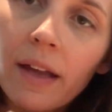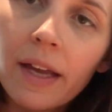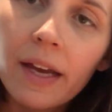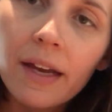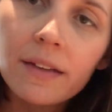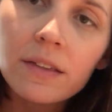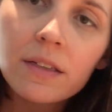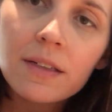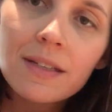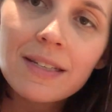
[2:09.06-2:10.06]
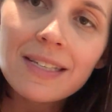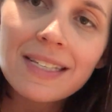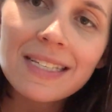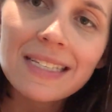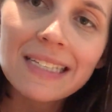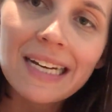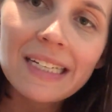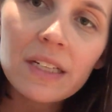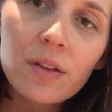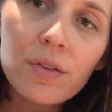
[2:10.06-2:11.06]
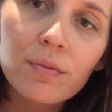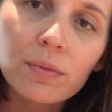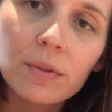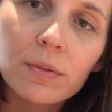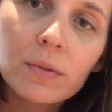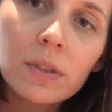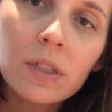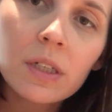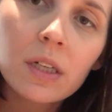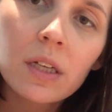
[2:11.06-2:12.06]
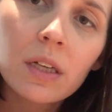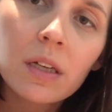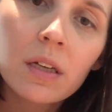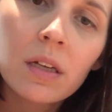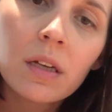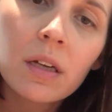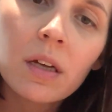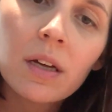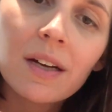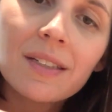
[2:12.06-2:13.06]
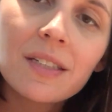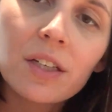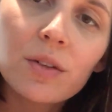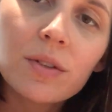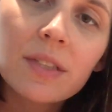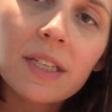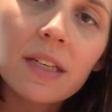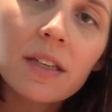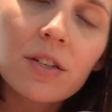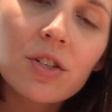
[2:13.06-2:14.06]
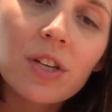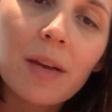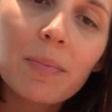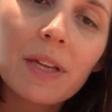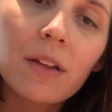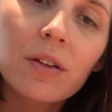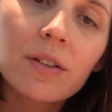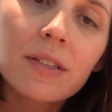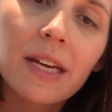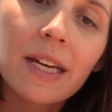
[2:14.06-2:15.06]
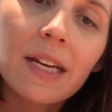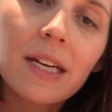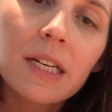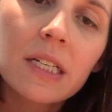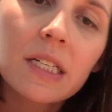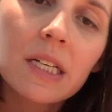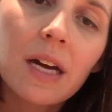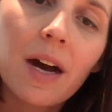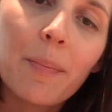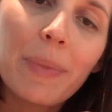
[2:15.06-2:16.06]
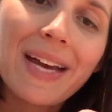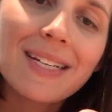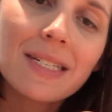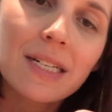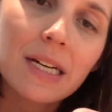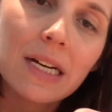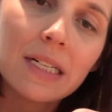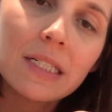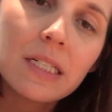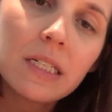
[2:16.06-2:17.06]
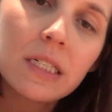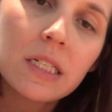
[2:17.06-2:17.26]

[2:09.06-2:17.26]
and slide it through until you see the shape that looks like a pentagon.